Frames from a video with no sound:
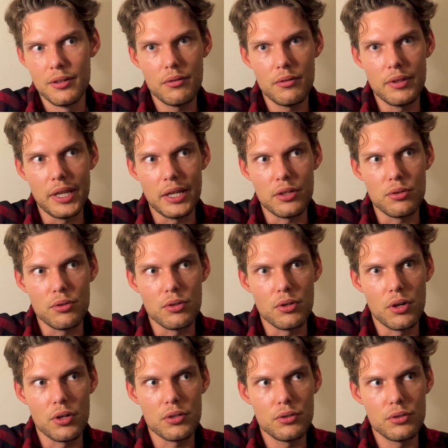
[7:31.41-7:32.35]
that you're
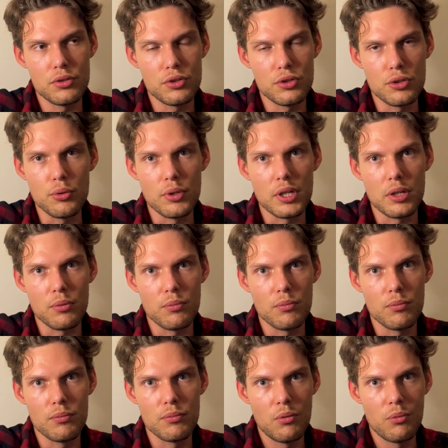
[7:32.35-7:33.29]
not doing
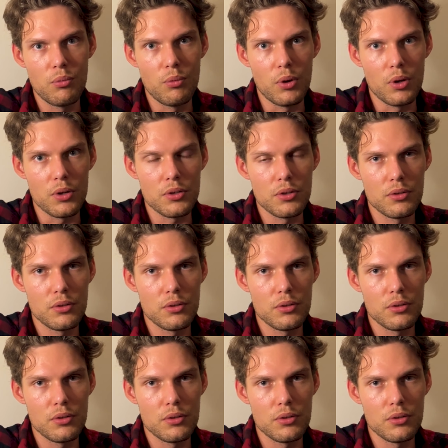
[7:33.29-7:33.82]
what